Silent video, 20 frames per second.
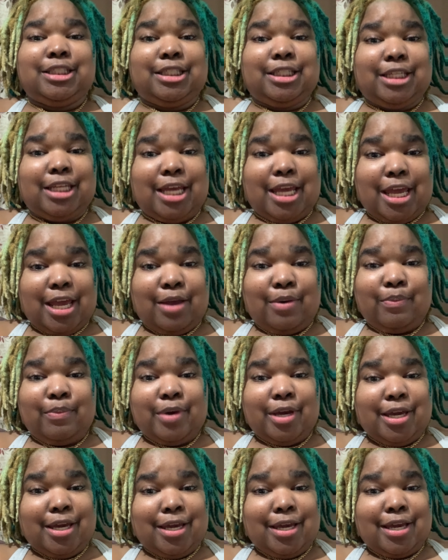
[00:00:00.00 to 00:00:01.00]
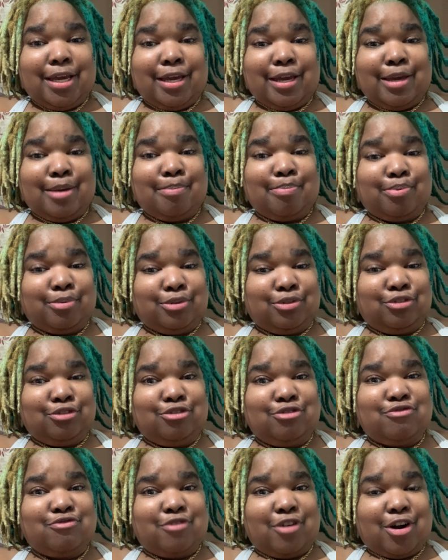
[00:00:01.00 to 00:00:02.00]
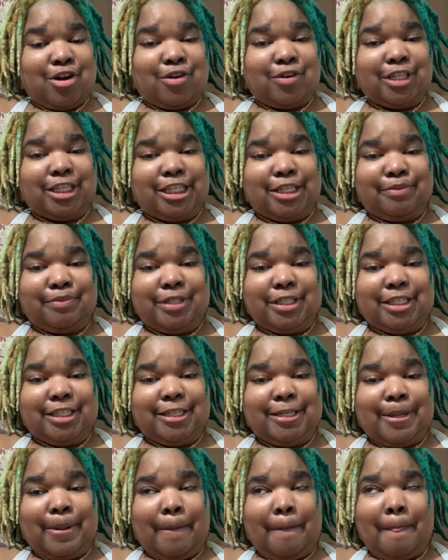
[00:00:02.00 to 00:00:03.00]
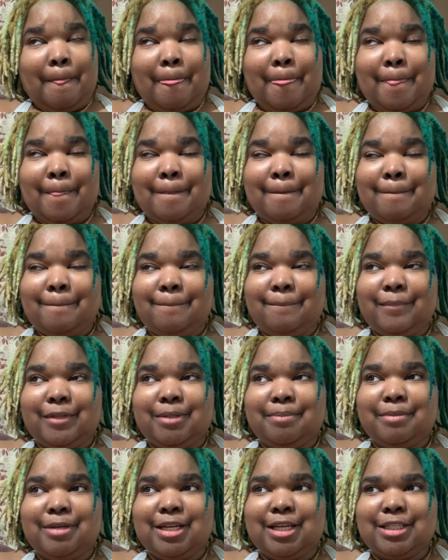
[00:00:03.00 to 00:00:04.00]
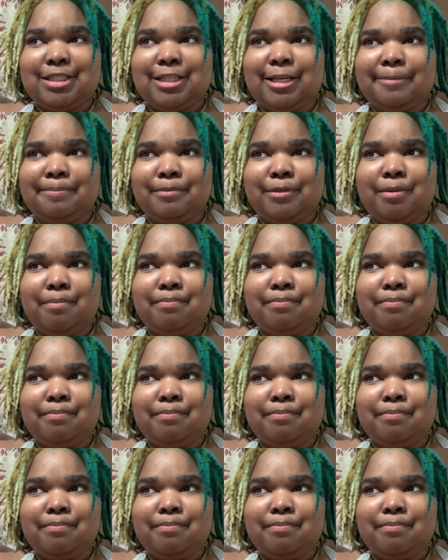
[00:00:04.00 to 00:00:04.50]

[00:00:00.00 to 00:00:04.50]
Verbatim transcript: Did we get proved wrong? Yeah, we did. Man, I said,